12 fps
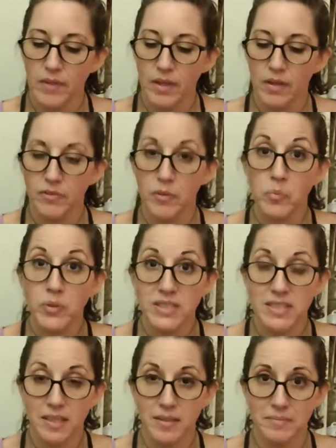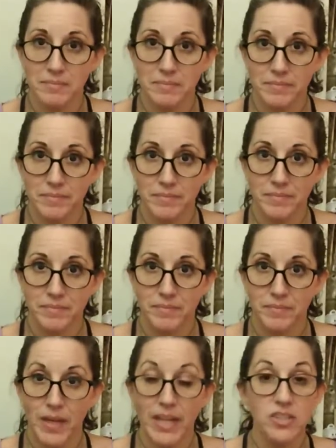from wisdom,
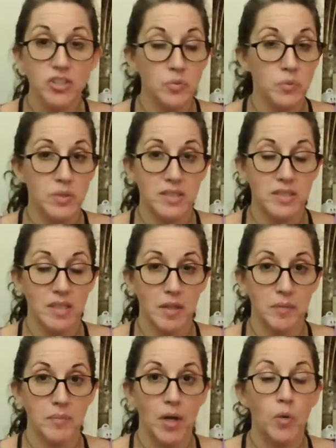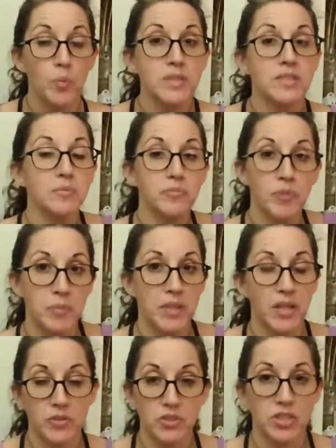ancient wisdom, wisdom from the
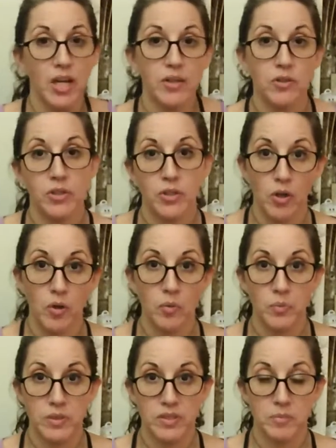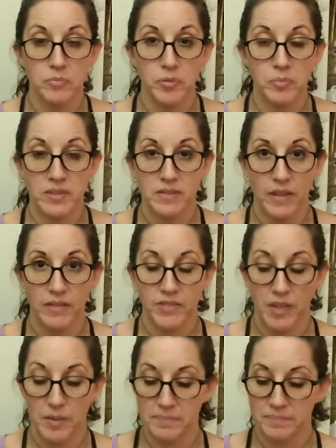other side, or your own wisdom from this
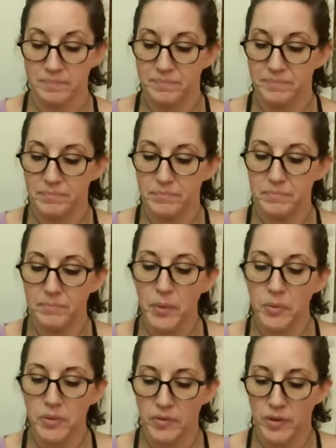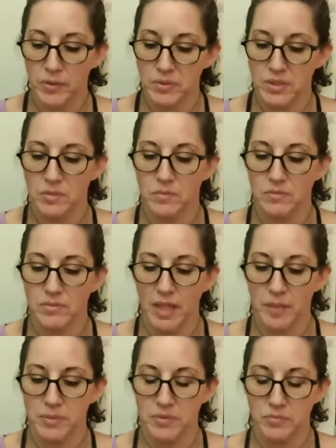lifetime. Both of those
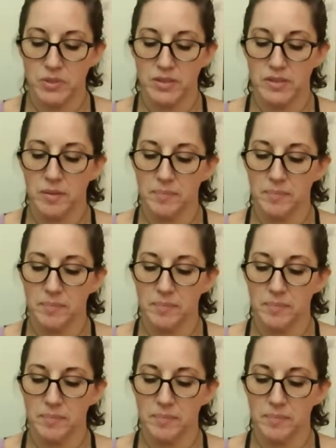types of wisdom.